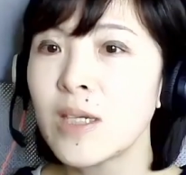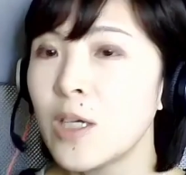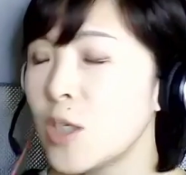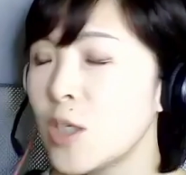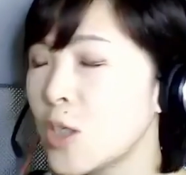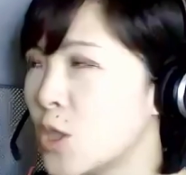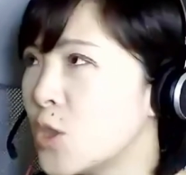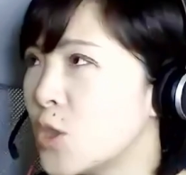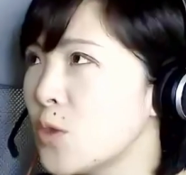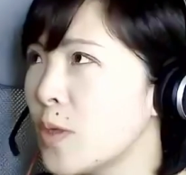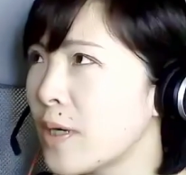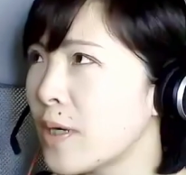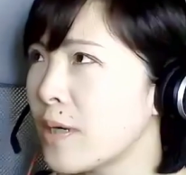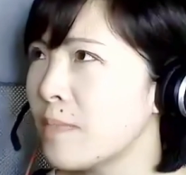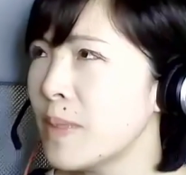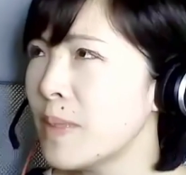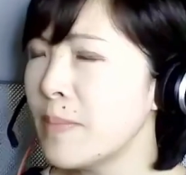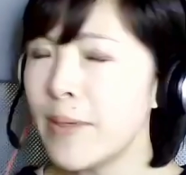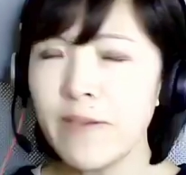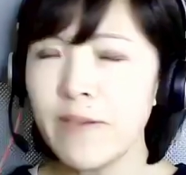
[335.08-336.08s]
Sure.
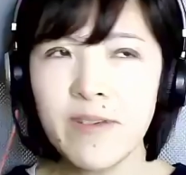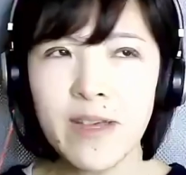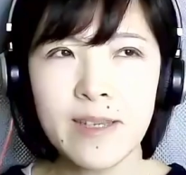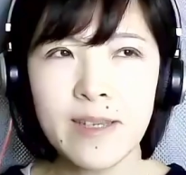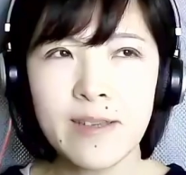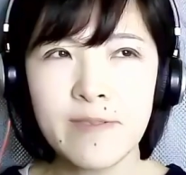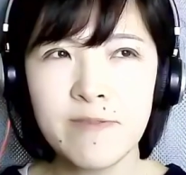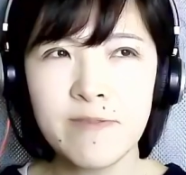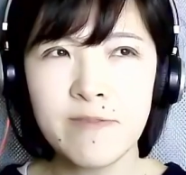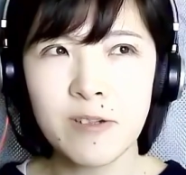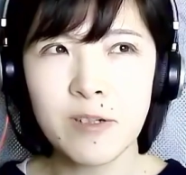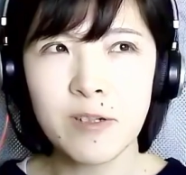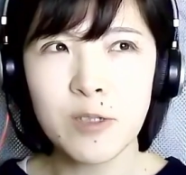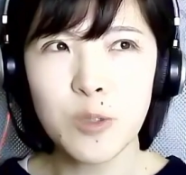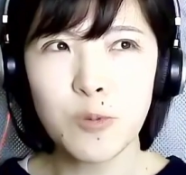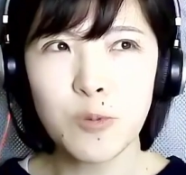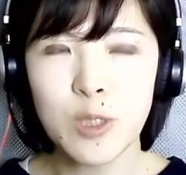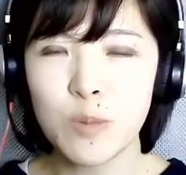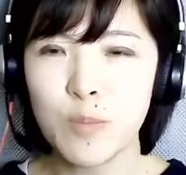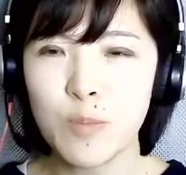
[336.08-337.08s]
Maybe if I can
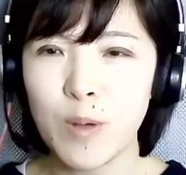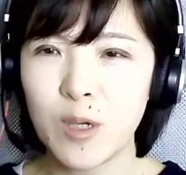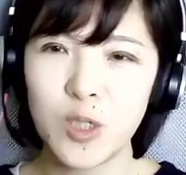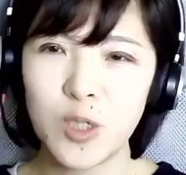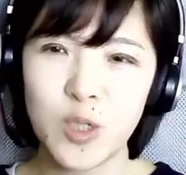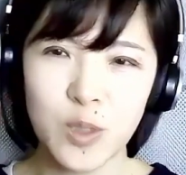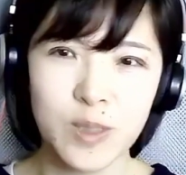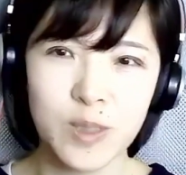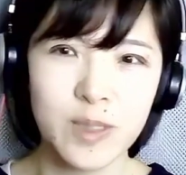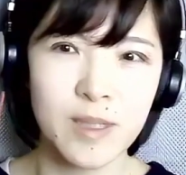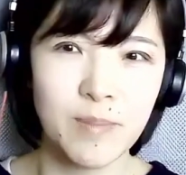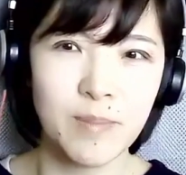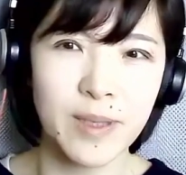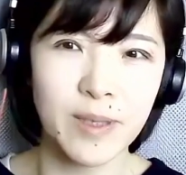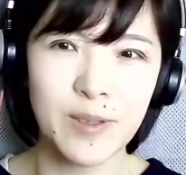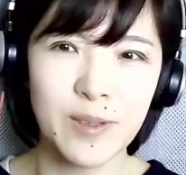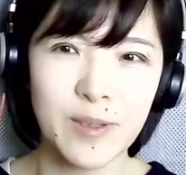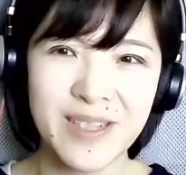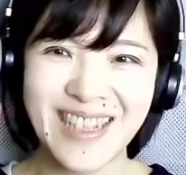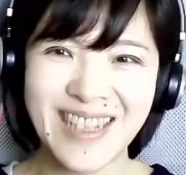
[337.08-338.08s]
first respond to something
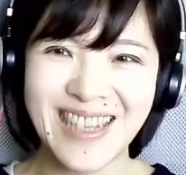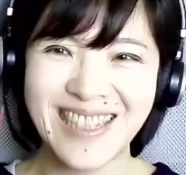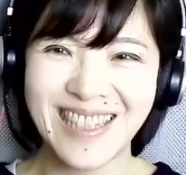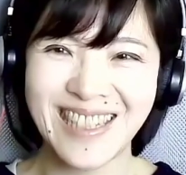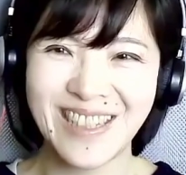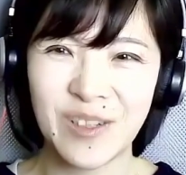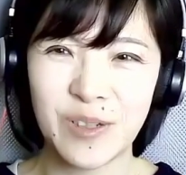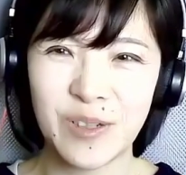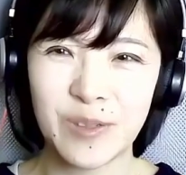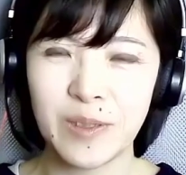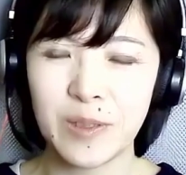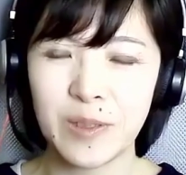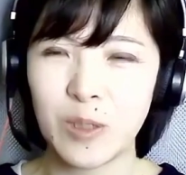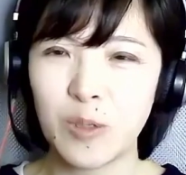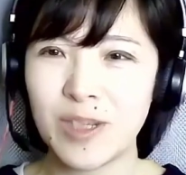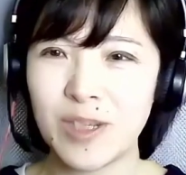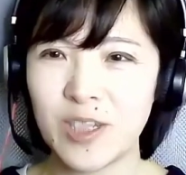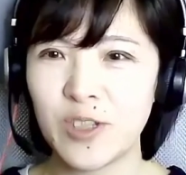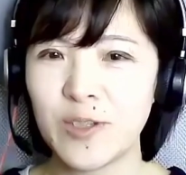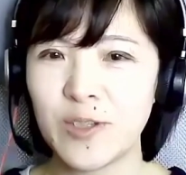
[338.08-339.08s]
you said in your
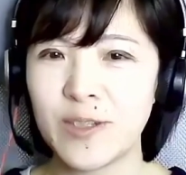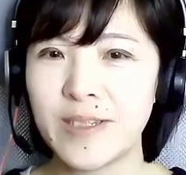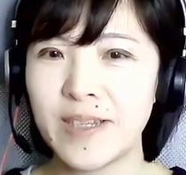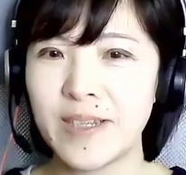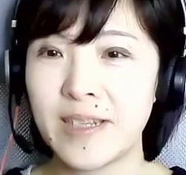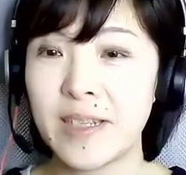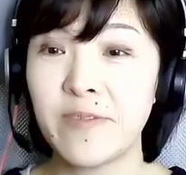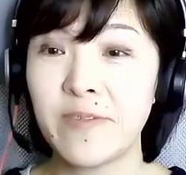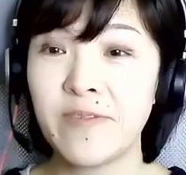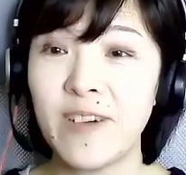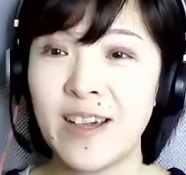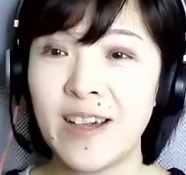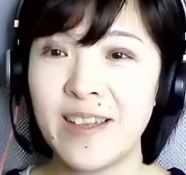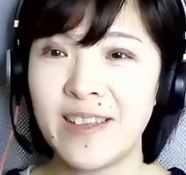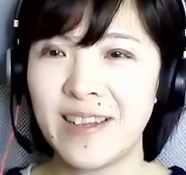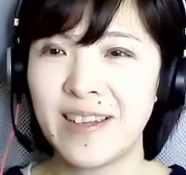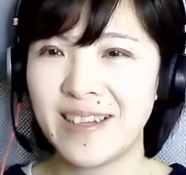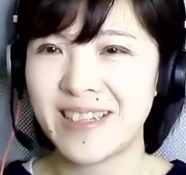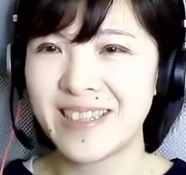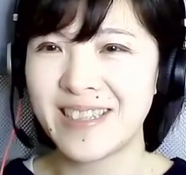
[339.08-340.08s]
question, you said it's
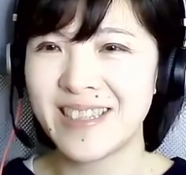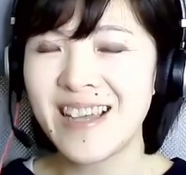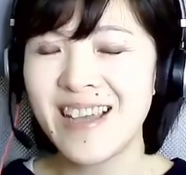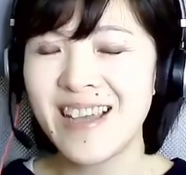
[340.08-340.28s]
finite.